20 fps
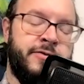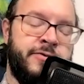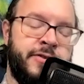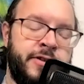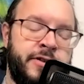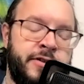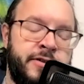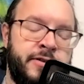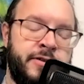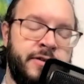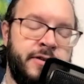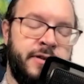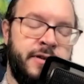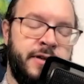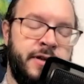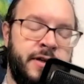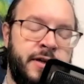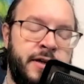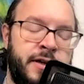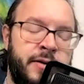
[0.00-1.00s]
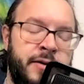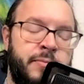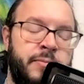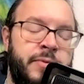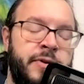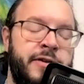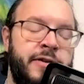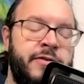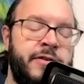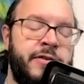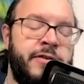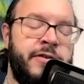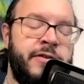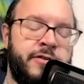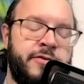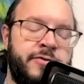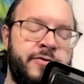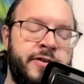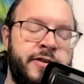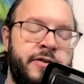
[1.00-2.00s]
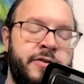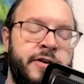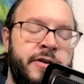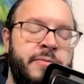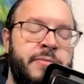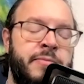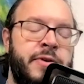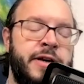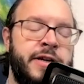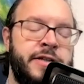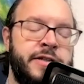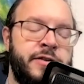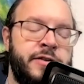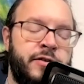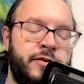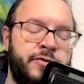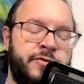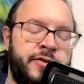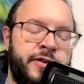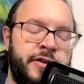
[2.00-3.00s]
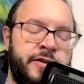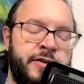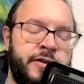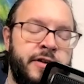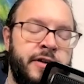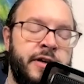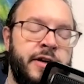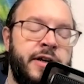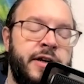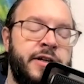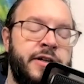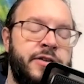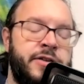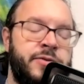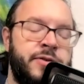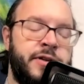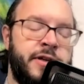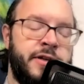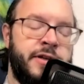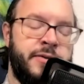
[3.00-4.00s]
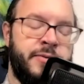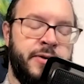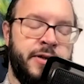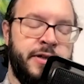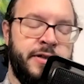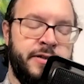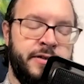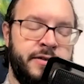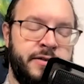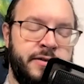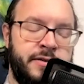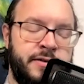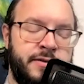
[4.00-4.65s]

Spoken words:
fear, be with our fear, embrace our fear, and do it anyways.